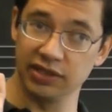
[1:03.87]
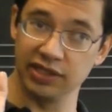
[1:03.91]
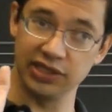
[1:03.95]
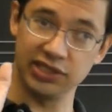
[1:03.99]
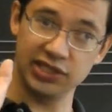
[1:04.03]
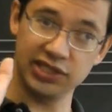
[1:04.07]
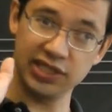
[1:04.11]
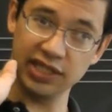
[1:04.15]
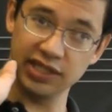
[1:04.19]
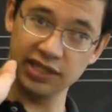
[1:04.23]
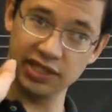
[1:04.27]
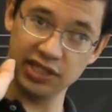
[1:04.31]

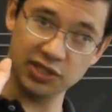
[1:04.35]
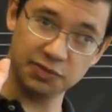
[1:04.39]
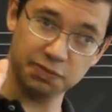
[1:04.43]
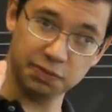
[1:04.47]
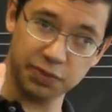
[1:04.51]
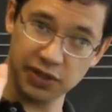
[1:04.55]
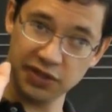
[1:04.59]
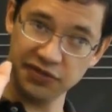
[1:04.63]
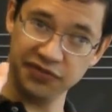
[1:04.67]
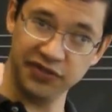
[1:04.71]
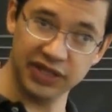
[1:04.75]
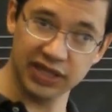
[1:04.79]
could sing this
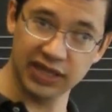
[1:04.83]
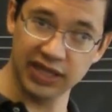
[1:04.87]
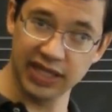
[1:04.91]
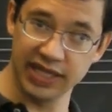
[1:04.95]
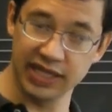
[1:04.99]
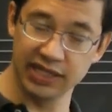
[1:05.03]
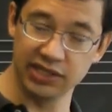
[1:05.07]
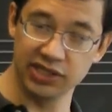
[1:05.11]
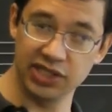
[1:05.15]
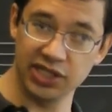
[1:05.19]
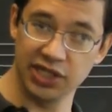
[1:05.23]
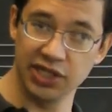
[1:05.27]

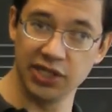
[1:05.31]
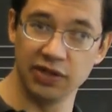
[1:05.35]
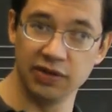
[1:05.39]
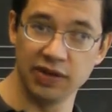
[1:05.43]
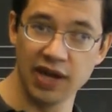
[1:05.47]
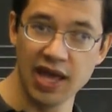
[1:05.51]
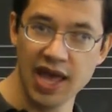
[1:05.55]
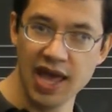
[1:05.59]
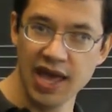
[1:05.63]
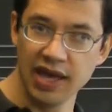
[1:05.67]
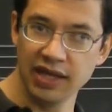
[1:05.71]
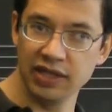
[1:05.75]
perfectly in
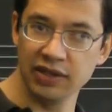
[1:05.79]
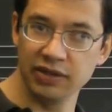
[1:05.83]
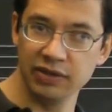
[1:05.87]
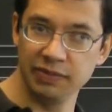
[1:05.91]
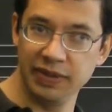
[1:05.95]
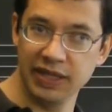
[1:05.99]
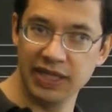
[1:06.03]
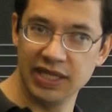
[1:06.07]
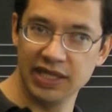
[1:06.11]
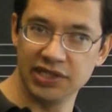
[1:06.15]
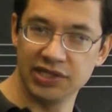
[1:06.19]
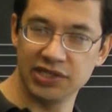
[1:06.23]
tune. There
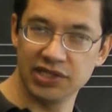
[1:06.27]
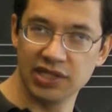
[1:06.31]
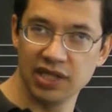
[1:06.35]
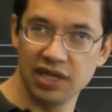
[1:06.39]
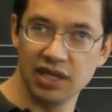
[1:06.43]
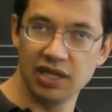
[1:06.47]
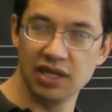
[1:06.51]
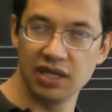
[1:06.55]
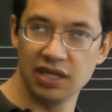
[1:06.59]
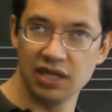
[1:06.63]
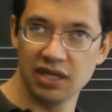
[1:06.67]
would be this